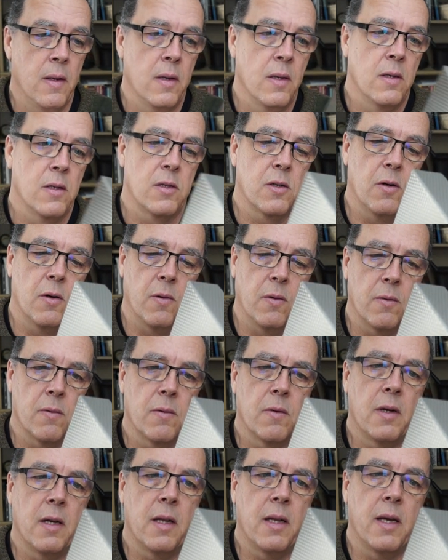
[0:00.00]
So
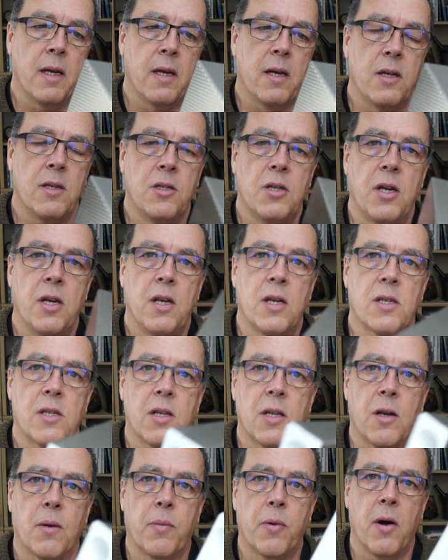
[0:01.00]
really an ingenious
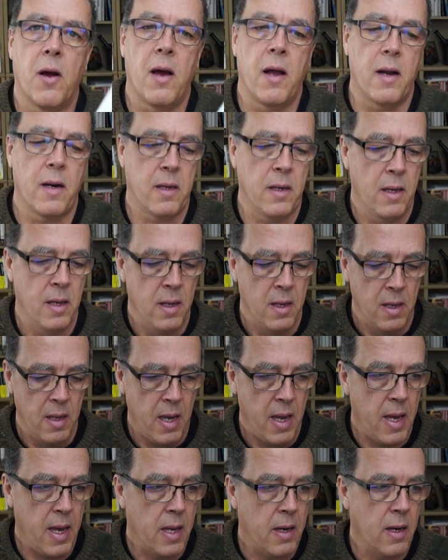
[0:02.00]
little product
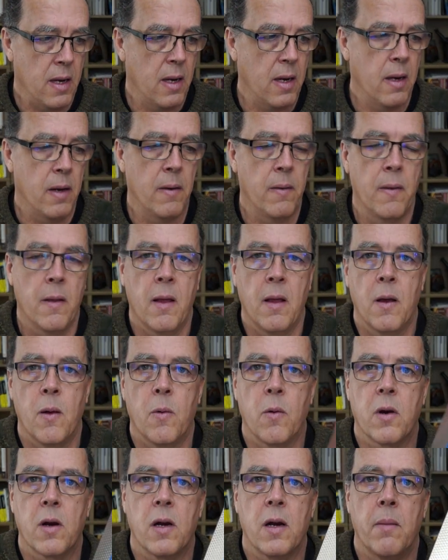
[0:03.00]
and uh,
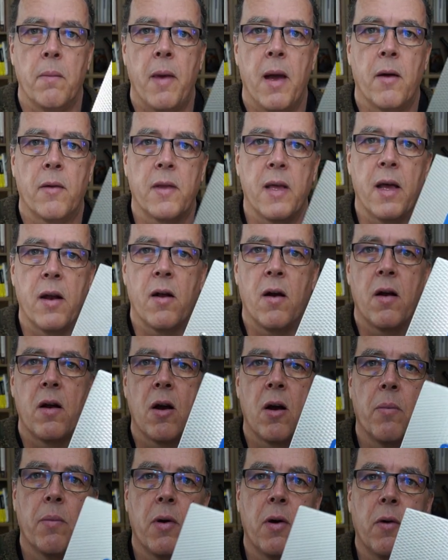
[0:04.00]
we're going to mount that on
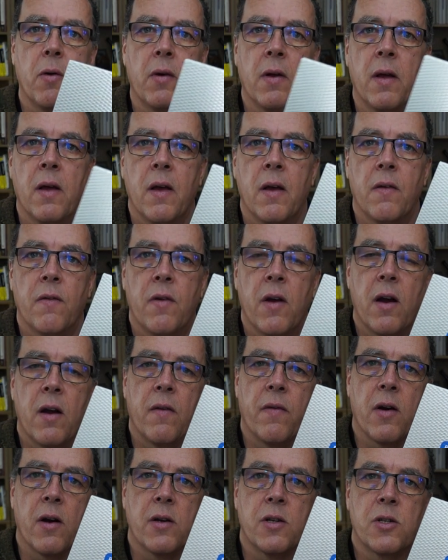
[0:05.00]
our boat very
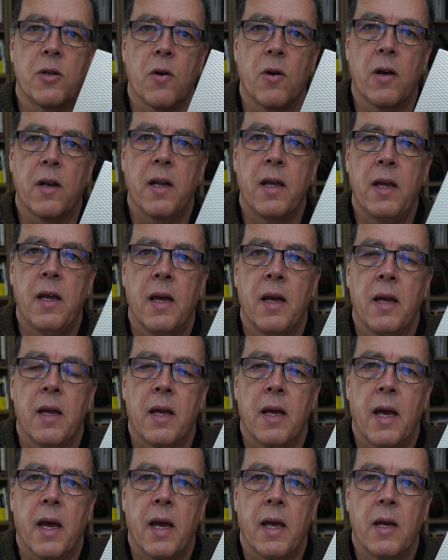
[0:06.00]
very shortly
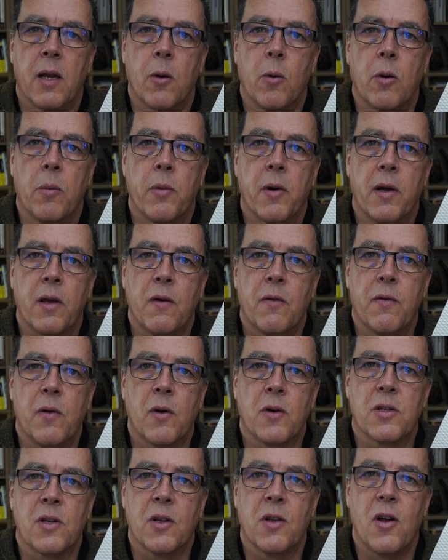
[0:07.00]
and uh, we'll bring you
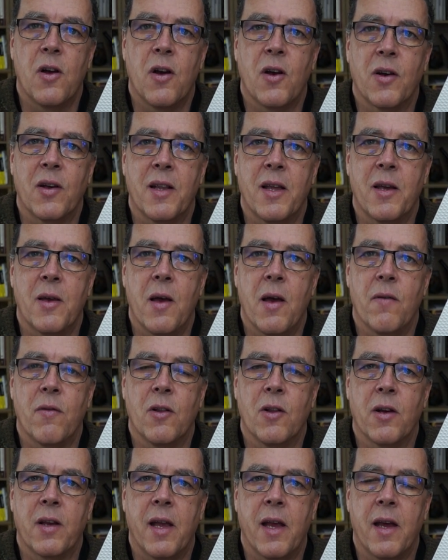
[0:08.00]
folks along and let you have a
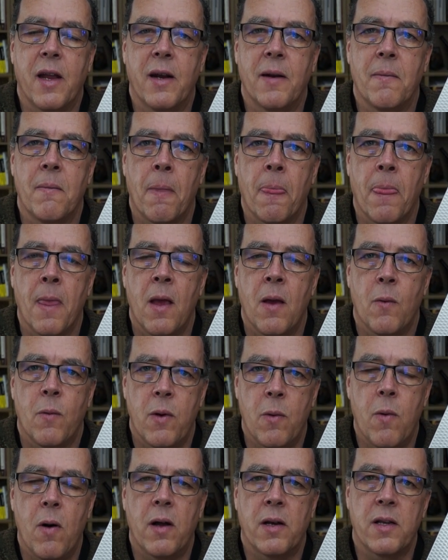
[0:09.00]
look at it.
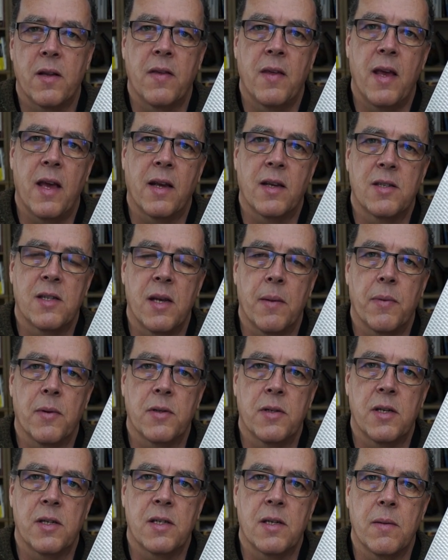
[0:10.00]
We want to thank Simple
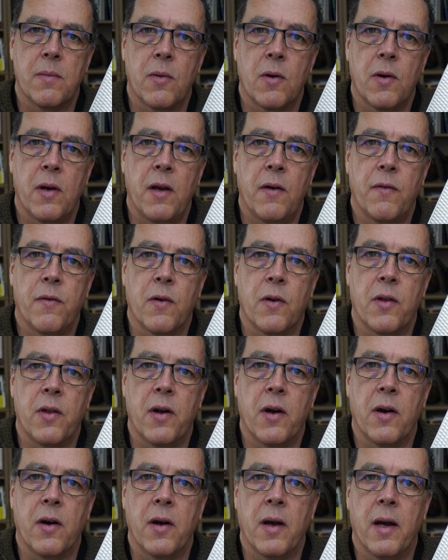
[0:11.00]
System Marine for
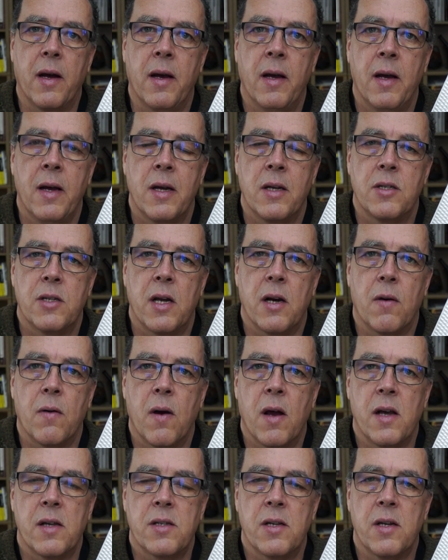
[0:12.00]
their uh,
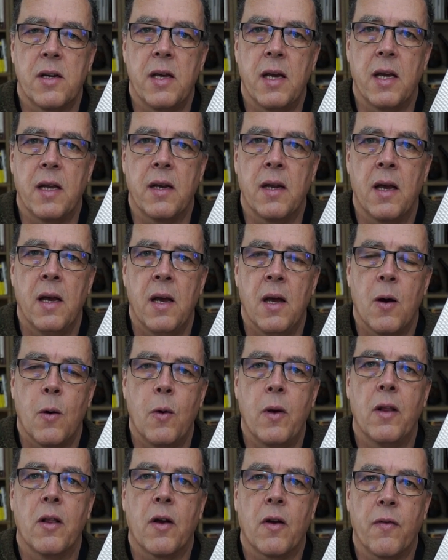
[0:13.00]
generosity and
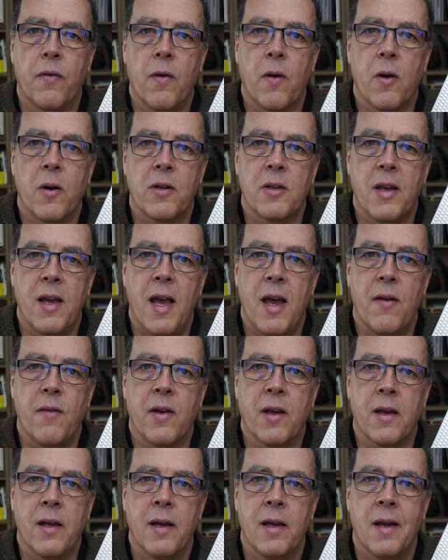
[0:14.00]
we look forward to
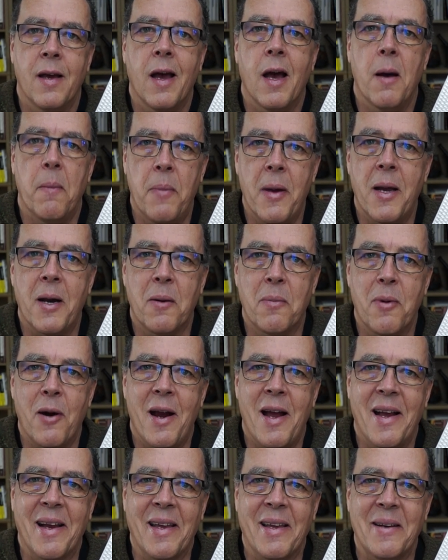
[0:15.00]
having a better
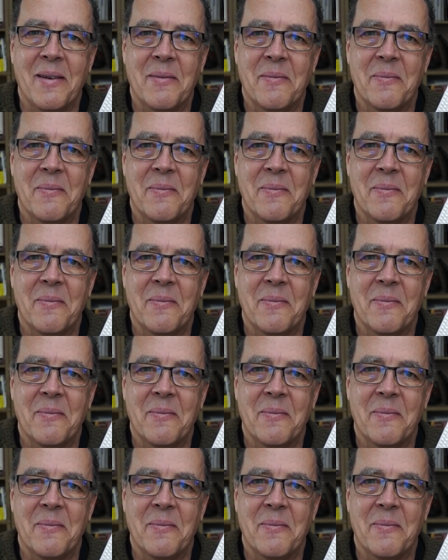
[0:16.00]
bracket.